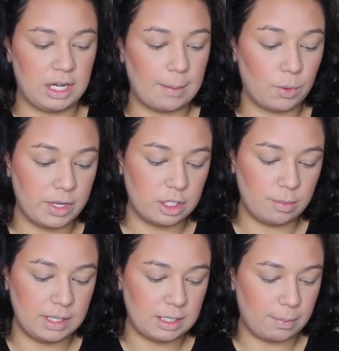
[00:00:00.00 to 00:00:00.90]
and I'm going to
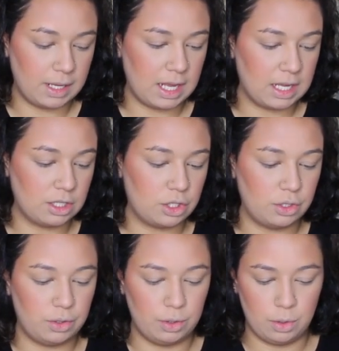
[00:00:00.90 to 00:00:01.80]
be dipping
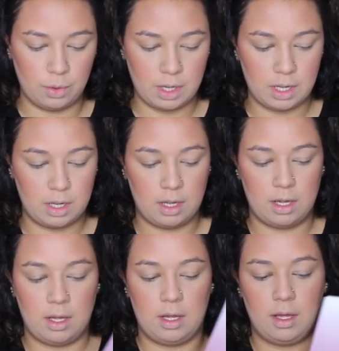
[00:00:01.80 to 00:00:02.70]
into
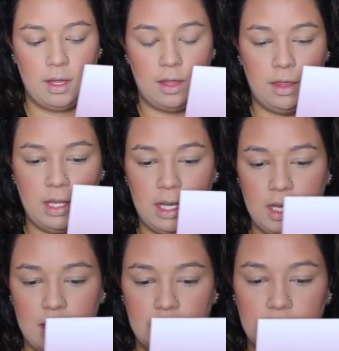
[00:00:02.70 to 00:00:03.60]

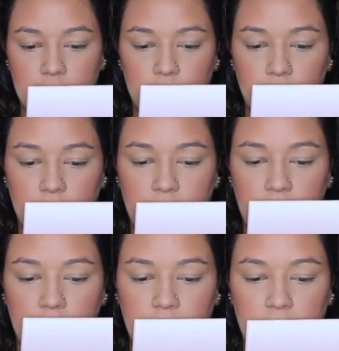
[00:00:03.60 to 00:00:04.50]
these
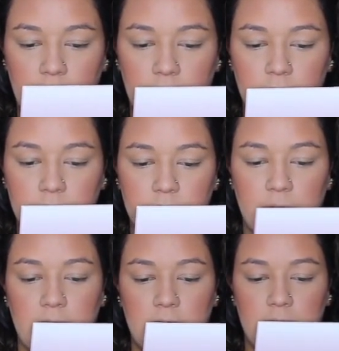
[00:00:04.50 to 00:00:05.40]
3 colors
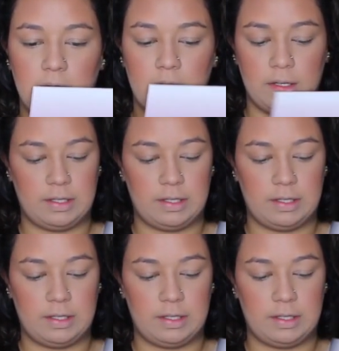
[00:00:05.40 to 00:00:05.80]
right here.